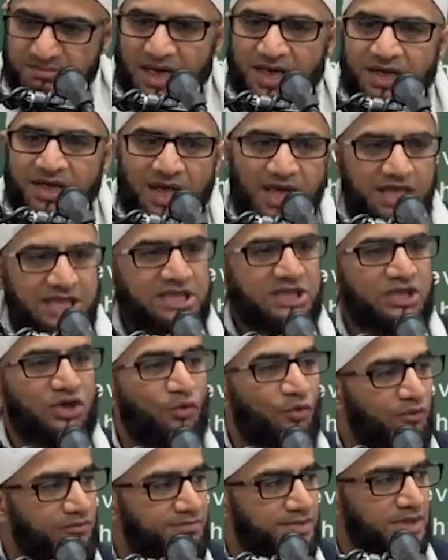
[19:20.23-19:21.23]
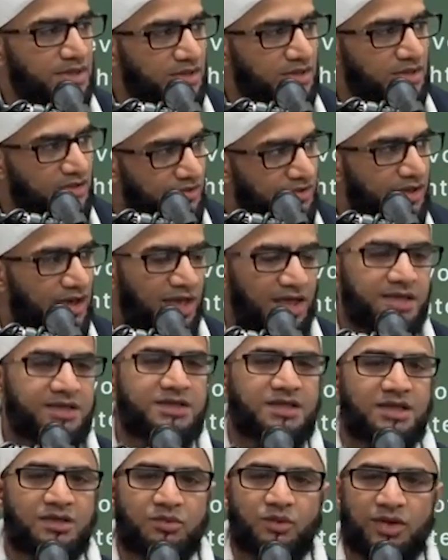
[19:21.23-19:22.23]
by nature, we've been
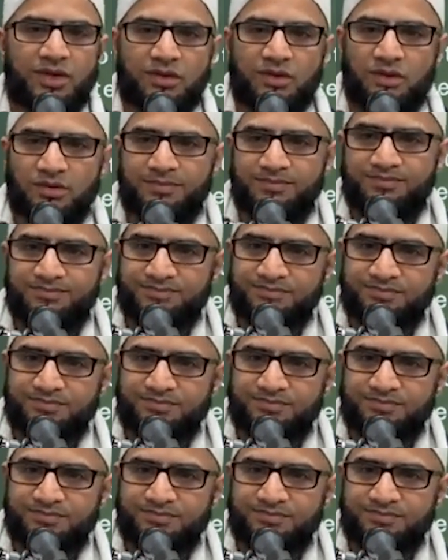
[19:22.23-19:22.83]
created with,